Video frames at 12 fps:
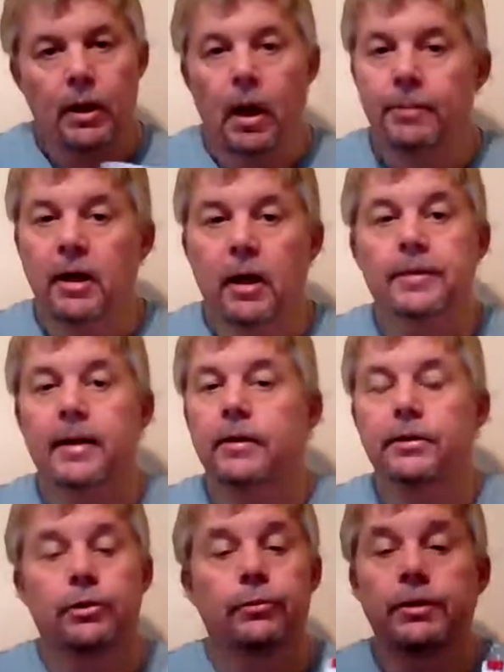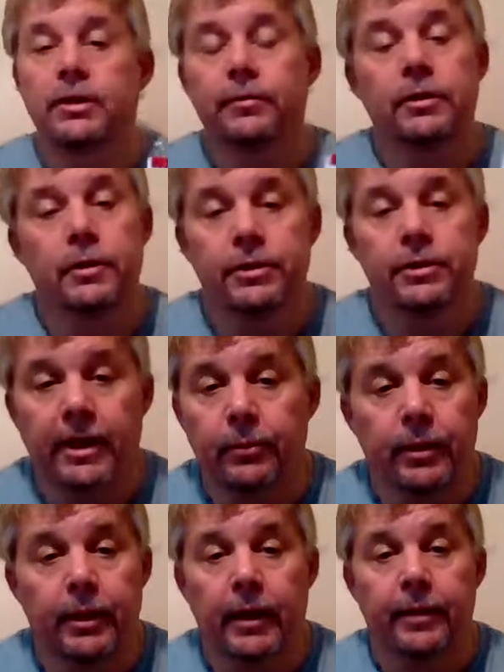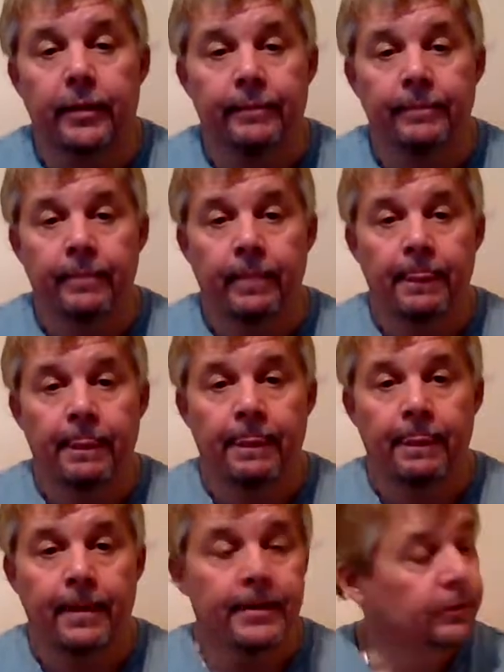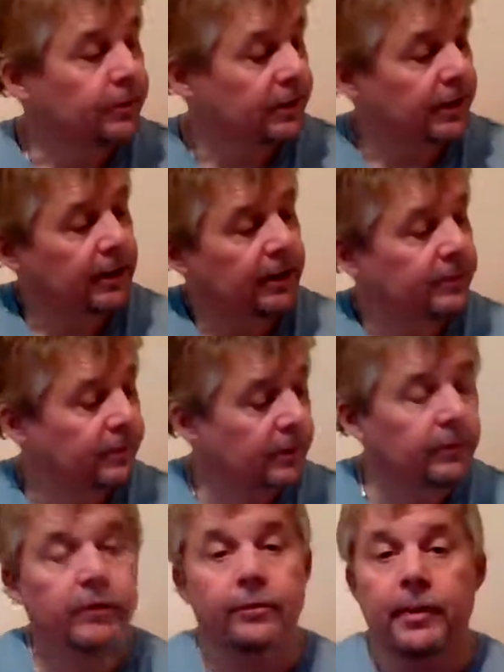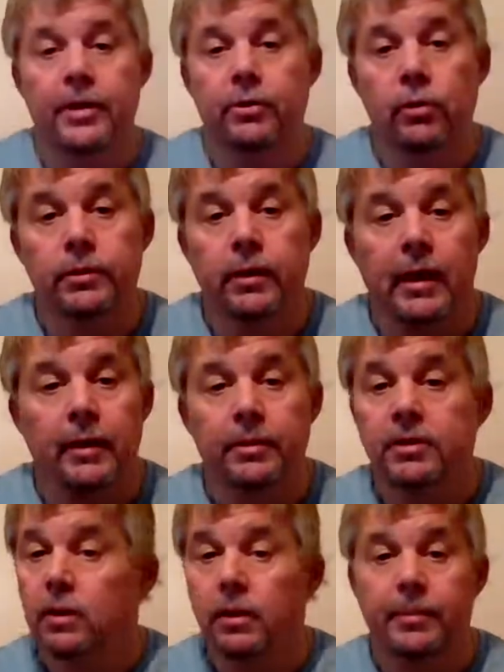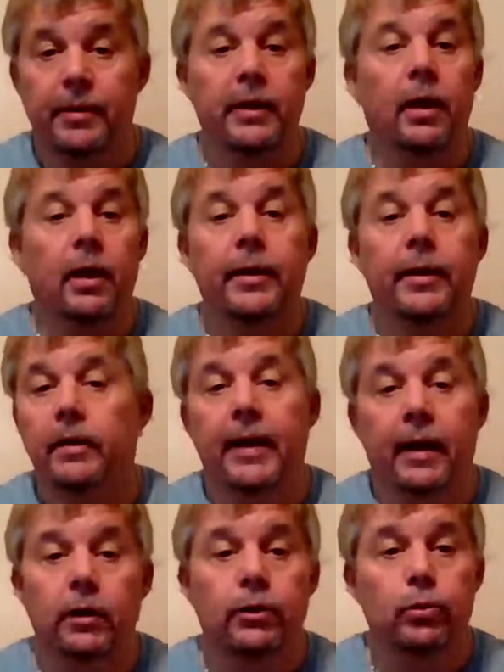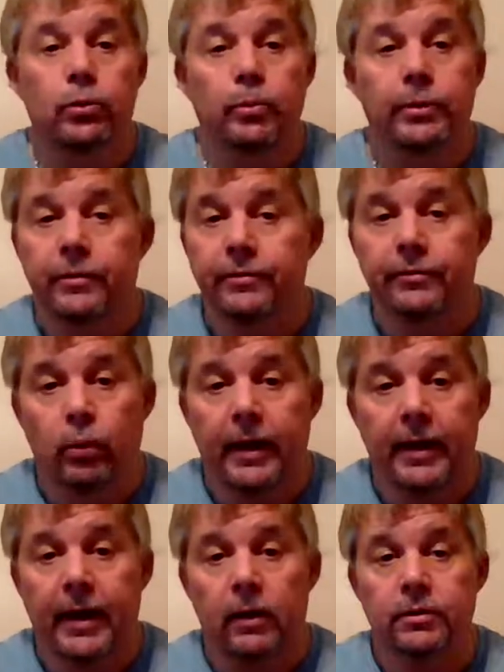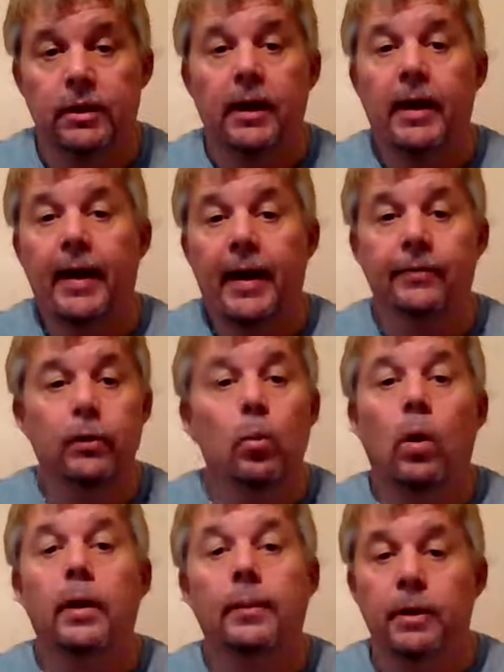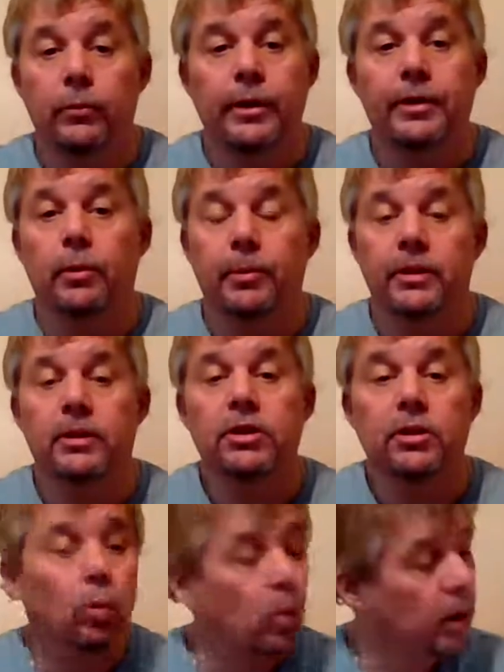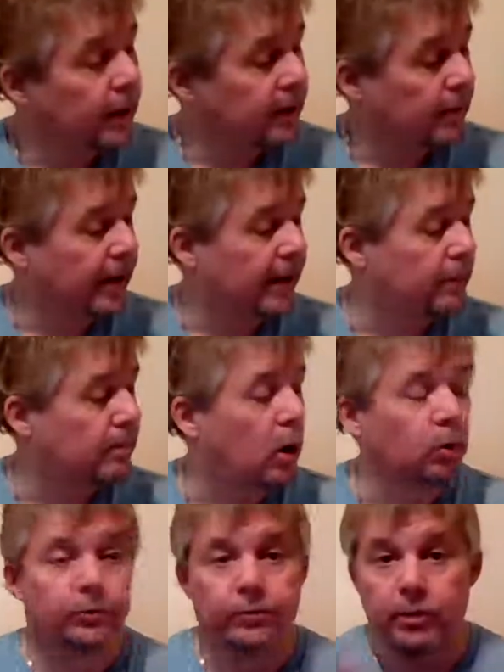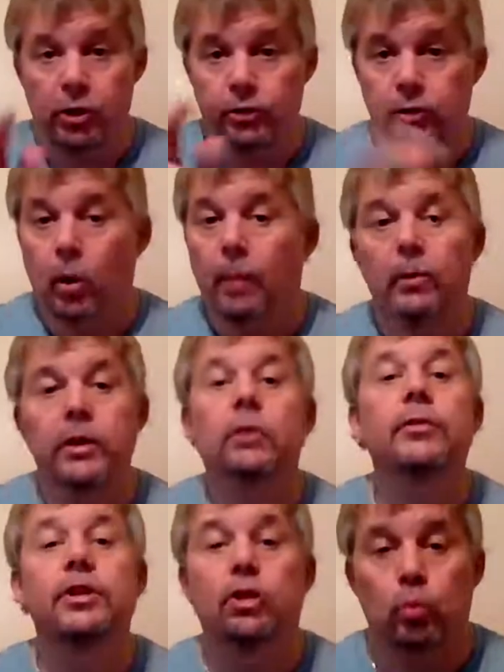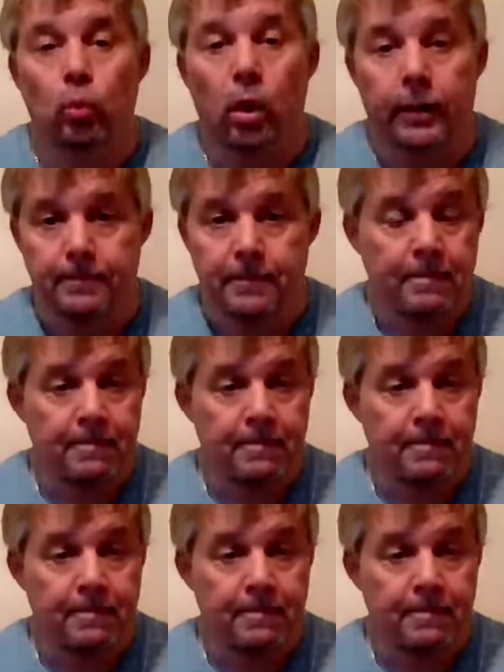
I'm going to update this. You received this on January 9th. These are 16 Freedom of Information Law documents. I'm going to be on here again on YouTube within 48 hours. And every one I'm going to read to you. But this is the one I demand the most from you. So I'm only going to read this one.